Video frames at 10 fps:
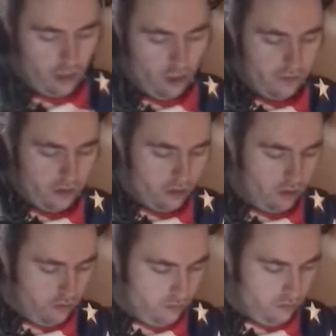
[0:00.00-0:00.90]
Now I'm gonna
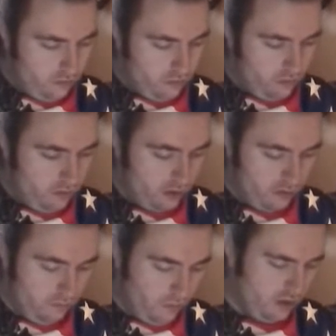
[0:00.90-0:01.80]
go to
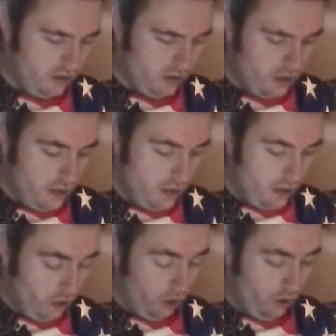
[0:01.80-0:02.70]
six months
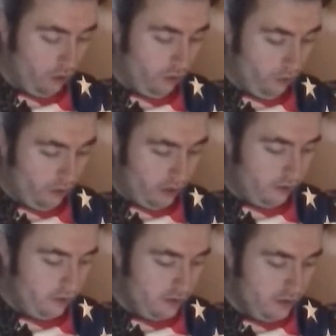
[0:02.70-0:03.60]

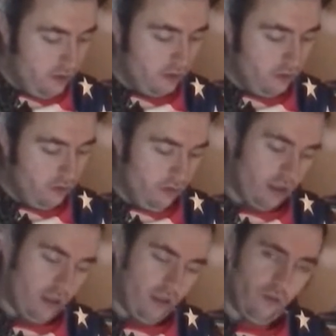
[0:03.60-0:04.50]
earlier
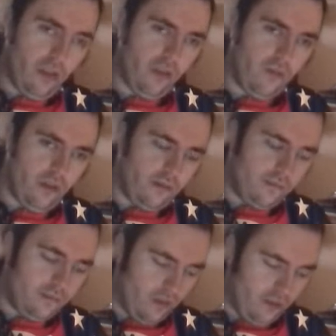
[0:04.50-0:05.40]
do like a little bit of
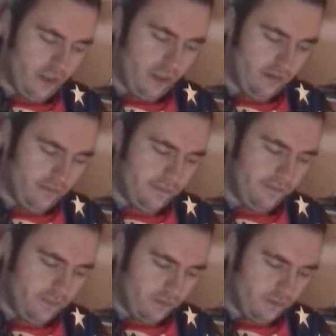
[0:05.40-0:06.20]
um freaking.